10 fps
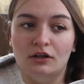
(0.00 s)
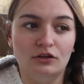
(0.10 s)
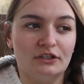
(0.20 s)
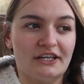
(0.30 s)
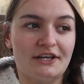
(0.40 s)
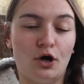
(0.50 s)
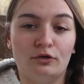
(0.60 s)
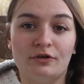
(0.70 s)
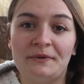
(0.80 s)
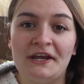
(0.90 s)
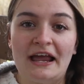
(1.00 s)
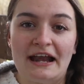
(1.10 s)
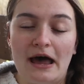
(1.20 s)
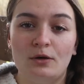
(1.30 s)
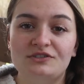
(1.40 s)
looking over me,
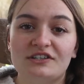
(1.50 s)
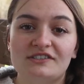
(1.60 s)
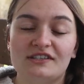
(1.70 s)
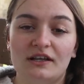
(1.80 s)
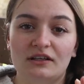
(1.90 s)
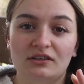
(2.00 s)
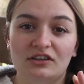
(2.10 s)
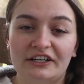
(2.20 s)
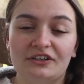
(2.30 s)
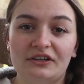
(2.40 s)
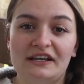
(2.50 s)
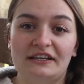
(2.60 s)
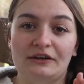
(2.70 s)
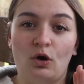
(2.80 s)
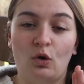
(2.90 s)
and I was just literally
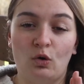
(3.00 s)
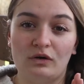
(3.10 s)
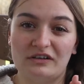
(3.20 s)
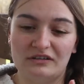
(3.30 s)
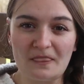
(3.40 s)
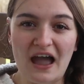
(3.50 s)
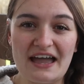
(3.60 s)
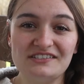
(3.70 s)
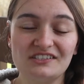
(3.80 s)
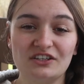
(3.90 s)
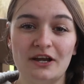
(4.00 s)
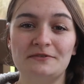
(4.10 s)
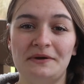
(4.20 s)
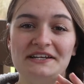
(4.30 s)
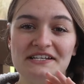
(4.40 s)
in horror. I
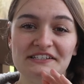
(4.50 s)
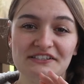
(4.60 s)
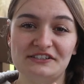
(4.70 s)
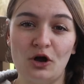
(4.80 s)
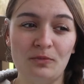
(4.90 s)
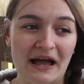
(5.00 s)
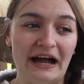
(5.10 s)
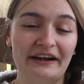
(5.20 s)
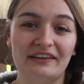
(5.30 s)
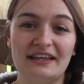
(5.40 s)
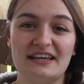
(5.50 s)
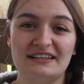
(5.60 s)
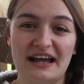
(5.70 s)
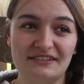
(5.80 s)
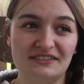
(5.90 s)
scraped my knee so bad, like
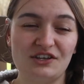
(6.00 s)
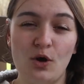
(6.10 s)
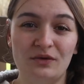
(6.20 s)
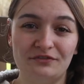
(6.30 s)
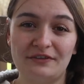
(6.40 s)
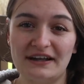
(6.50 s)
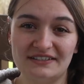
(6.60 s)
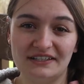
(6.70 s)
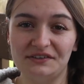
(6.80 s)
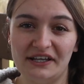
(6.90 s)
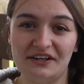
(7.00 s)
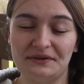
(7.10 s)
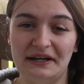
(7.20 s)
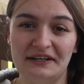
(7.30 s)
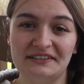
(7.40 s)
it got so infected later
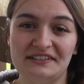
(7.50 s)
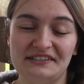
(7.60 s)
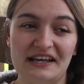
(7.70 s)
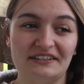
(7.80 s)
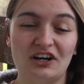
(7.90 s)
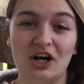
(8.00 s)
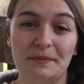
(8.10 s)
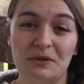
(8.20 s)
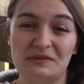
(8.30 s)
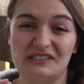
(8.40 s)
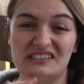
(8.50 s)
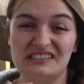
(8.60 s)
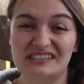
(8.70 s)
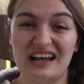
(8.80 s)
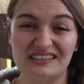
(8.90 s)
on because that carpet was
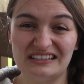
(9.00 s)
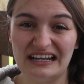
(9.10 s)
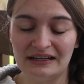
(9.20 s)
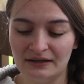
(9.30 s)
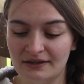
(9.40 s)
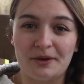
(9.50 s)
disgusting.